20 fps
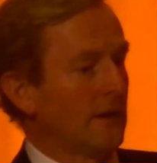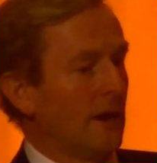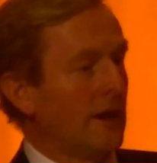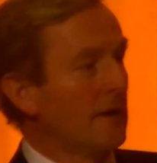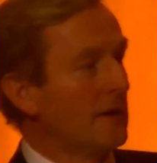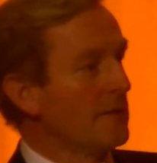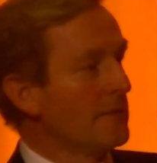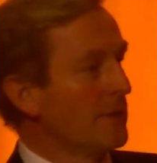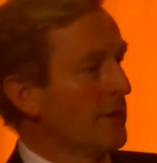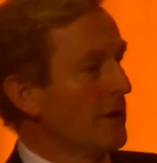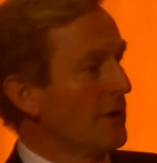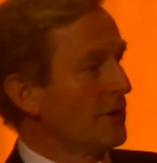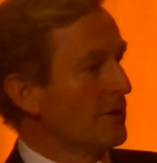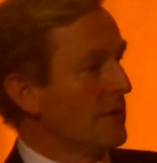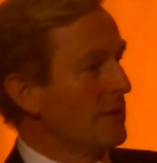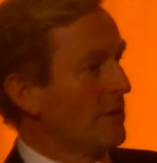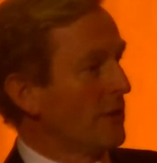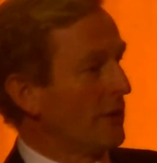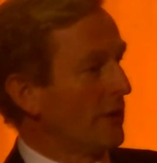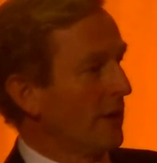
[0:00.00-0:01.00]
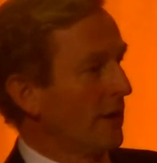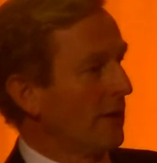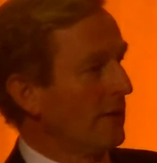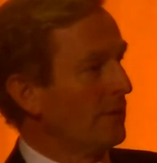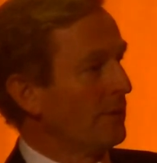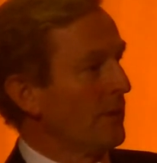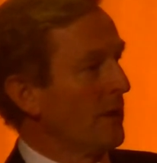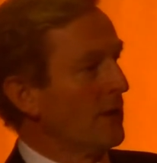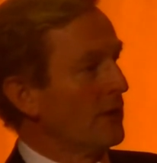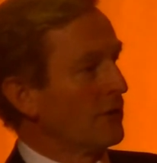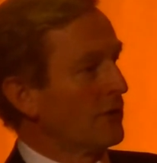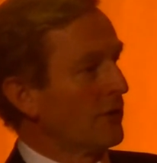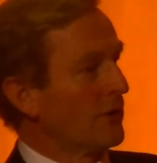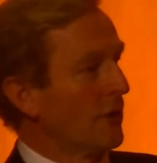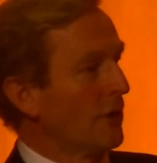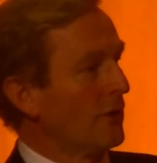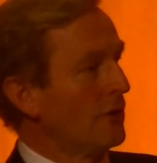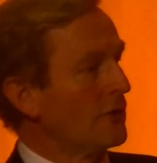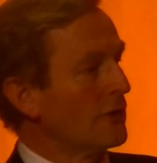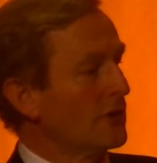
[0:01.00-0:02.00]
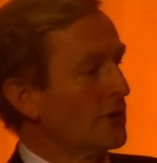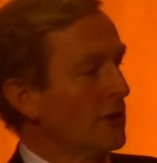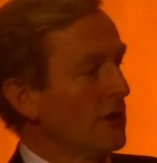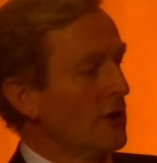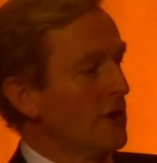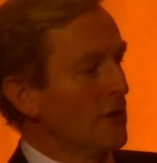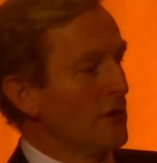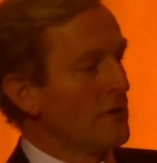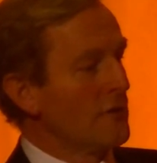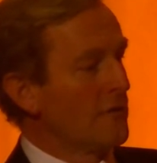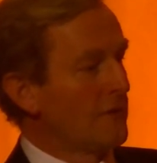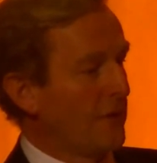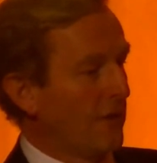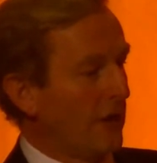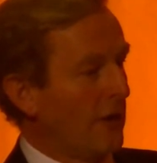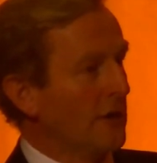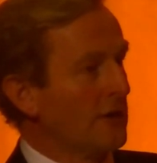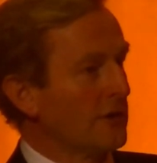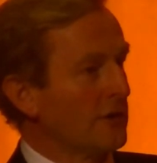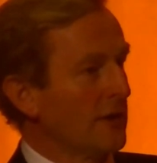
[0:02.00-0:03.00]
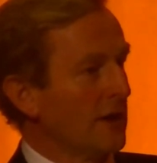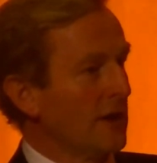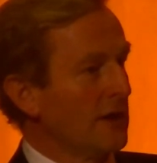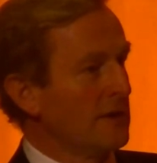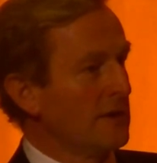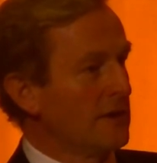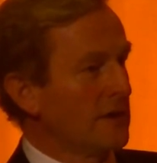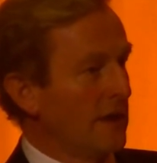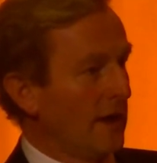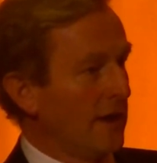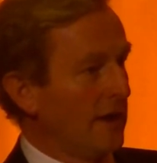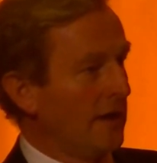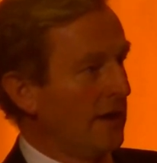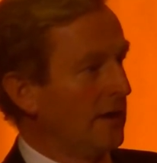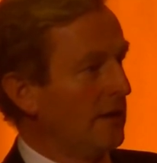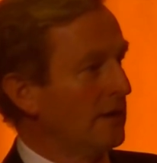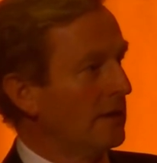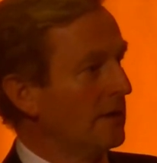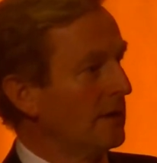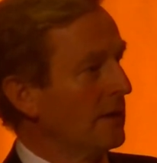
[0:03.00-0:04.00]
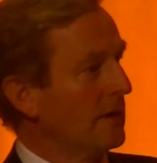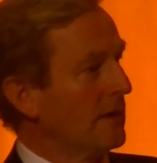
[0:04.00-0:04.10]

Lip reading: Island Bridge Memorial to those who fought and died